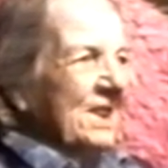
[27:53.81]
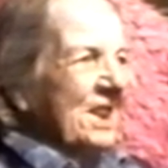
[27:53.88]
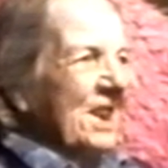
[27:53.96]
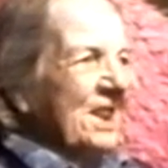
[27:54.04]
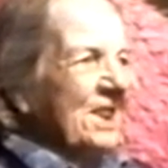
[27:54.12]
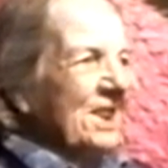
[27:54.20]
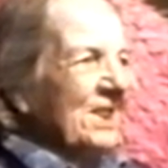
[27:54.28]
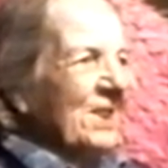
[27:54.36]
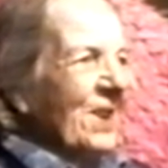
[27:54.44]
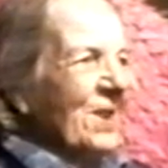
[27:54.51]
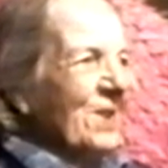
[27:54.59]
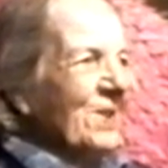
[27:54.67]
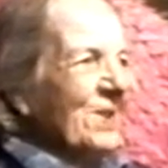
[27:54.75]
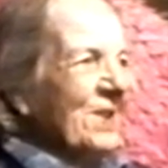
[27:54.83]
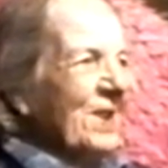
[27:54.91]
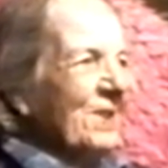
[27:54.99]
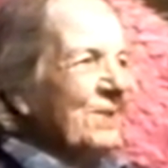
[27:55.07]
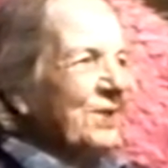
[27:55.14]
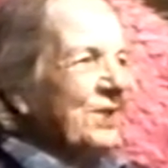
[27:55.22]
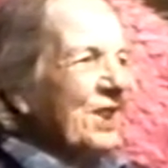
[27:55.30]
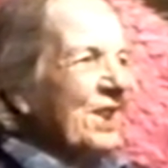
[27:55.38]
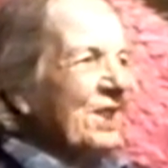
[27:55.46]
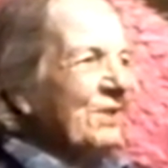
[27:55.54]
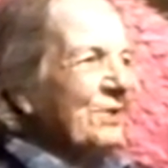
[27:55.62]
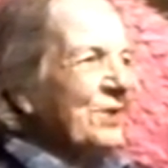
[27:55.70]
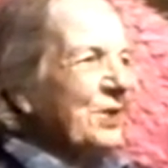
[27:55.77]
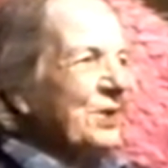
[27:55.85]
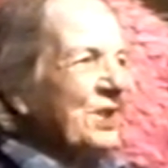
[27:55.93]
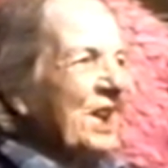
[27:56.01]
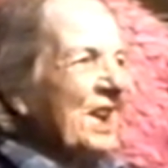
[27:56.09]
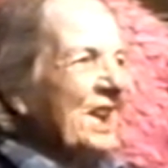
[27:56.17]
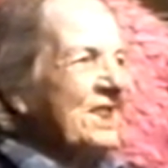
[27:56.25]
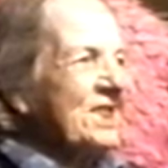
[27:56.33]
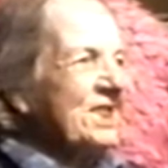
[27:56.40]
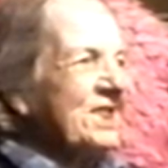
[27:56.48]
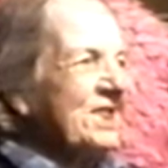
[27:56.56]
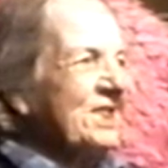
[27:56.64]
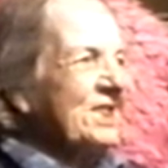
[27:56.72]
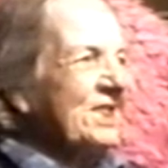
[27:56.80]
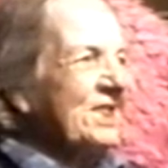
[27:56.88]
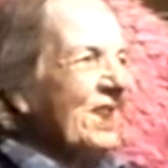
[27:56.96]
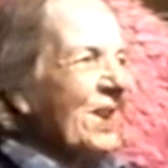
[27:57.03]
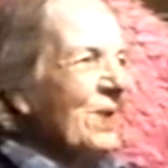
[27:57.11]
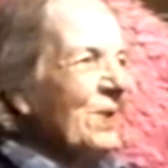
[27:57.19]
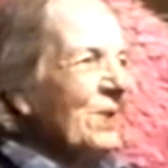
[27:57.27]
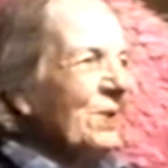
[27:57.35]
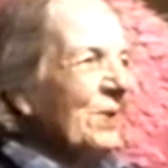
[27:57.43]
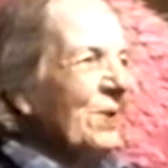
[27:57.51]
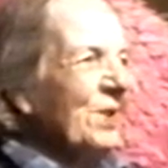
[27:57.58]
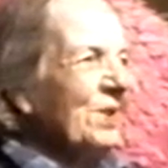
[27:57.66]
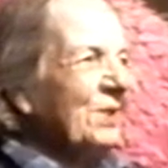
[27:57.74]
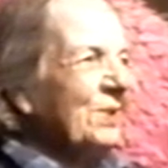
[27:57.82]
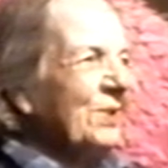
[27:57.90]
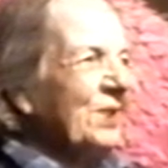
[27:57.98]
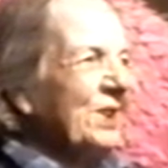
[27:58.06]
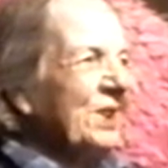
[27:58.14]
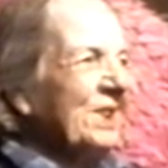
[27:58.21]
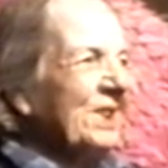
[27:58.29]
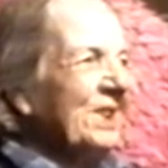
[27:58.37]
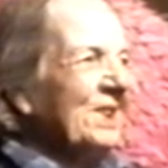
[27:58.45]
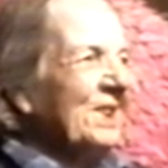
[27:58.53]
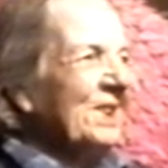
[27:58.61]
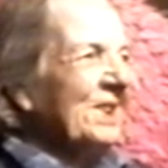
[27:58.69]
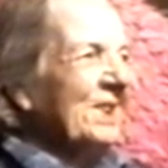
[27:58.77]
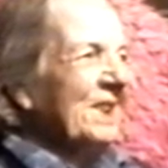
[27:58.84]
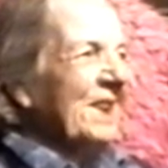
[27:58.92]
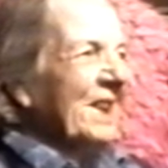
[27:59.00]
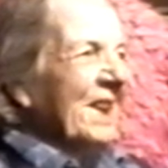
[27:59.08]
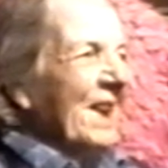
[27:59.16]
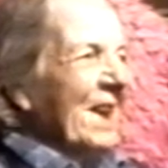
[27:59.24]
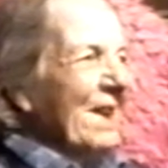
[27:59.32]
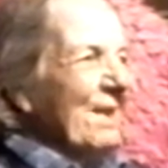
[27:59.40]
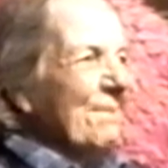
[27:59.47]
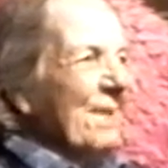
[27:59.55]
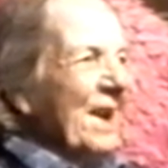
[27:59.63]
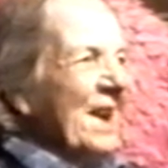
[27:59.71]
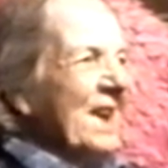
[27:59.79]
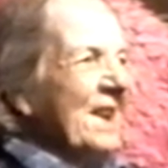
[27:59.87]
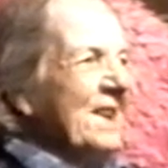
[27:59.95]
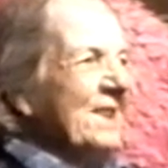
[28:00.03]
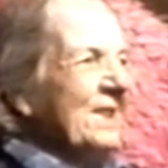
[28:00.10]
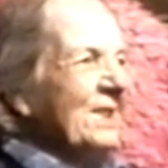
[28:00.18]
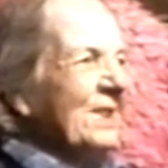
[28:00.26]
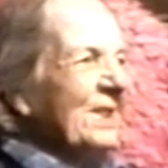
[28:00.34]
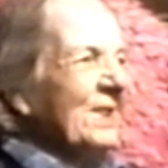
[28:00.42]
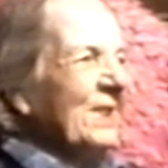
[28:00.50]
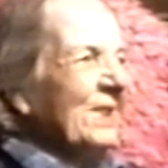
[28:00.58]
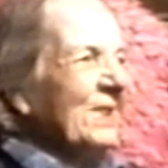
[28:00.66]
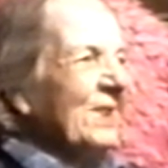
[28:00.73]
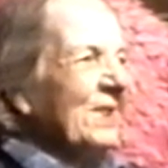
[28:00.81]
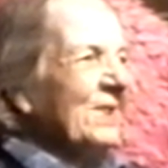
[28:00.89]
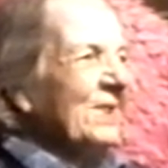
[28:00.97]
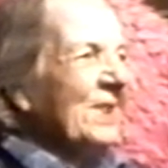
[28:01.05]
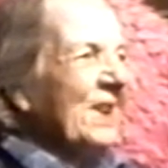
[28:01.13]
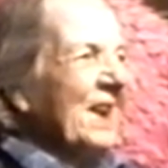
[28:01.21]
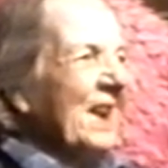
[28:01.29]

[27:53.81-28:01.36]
taking everything for taxes and all what we made and we